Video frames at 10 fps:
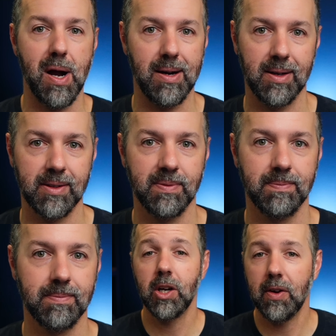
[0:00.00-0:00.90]
these
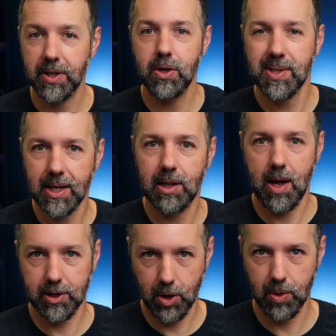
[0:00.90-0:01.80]
products. You know, I've been using
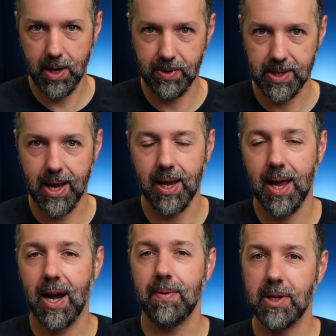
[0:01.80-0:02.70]
Claude Code every
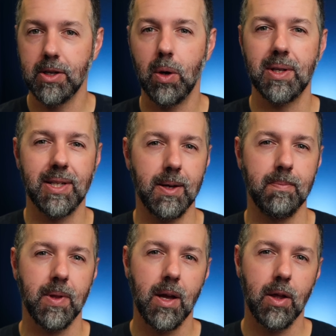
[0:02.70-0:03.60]
day and I've been
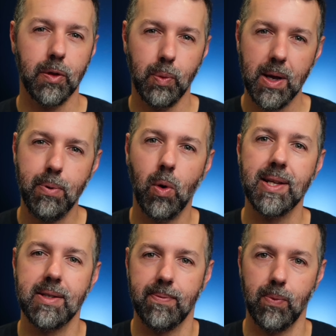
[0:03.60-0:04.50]
noticing three
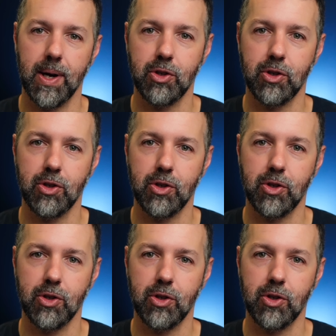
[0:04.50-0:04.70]
points of